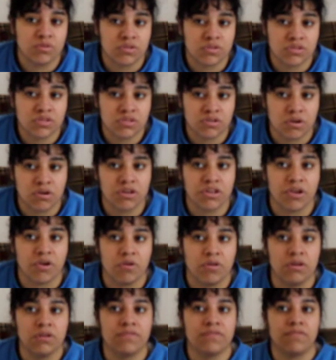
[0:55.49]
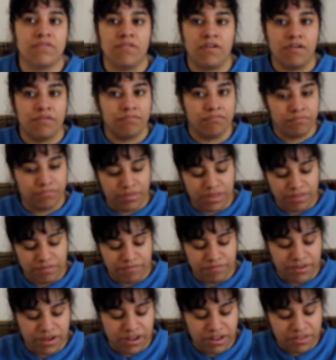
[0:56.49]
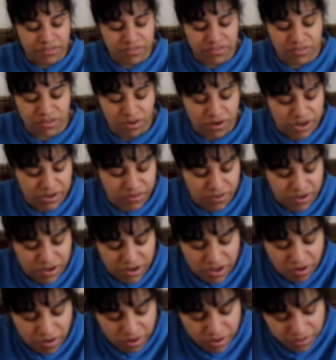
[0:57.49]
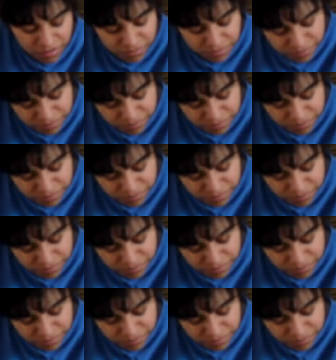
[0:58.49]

Sungyul from Infinite. Sorry, Sungyul.